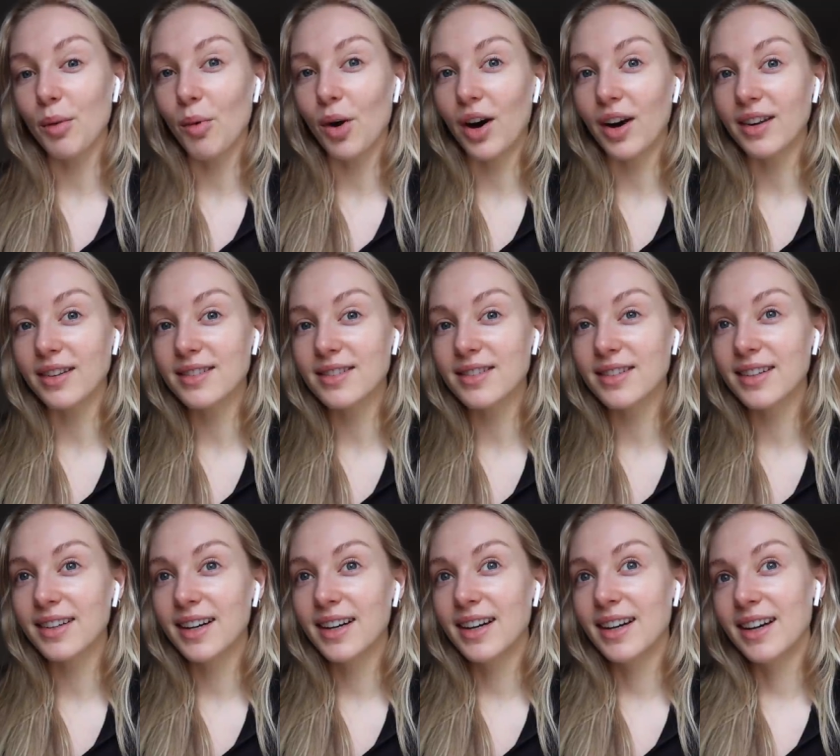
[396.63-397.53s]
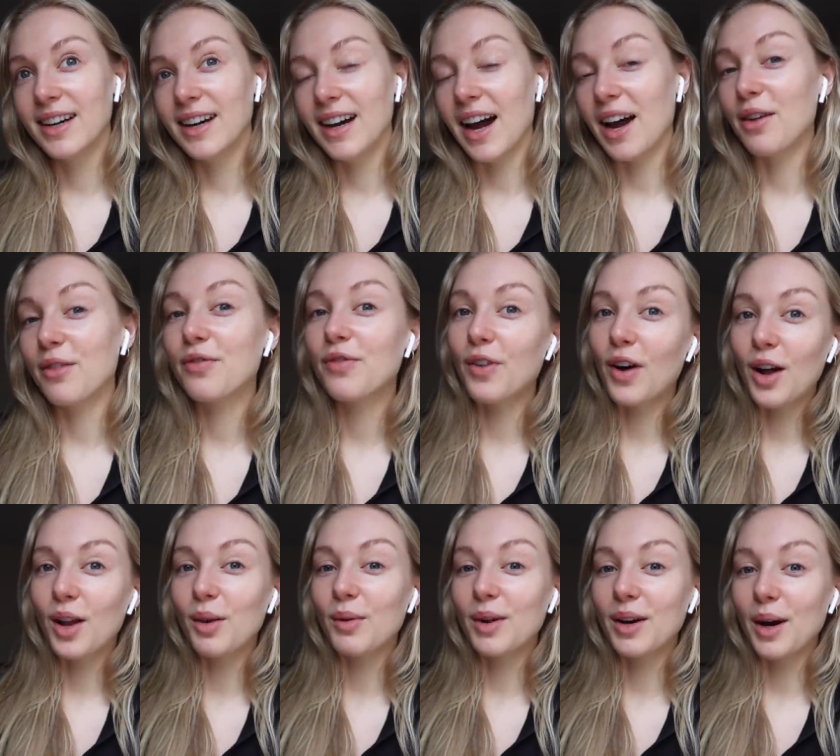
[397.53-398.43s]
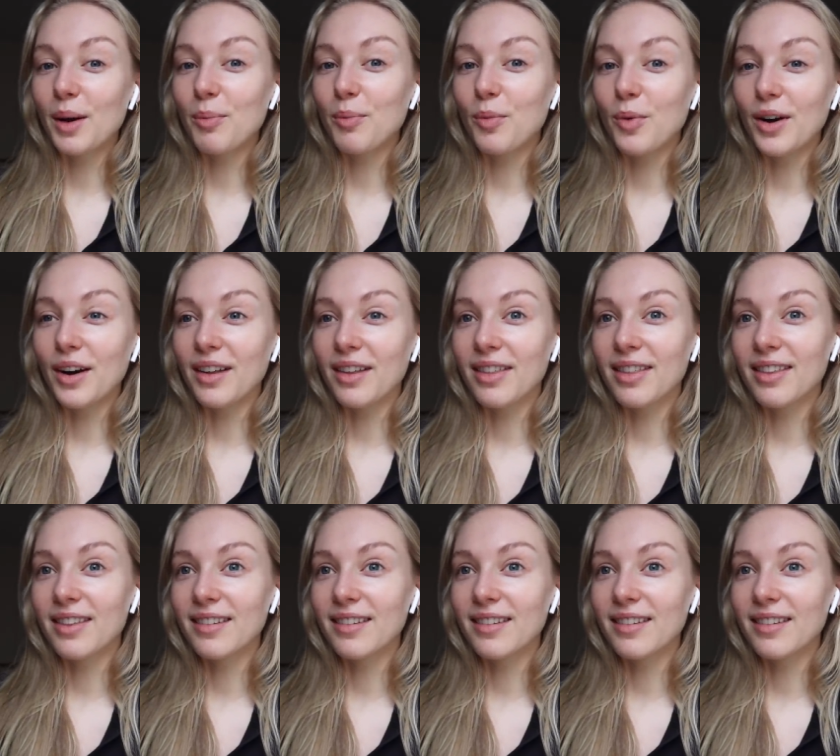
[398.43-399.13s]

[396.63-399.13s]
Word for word: want and follow it up with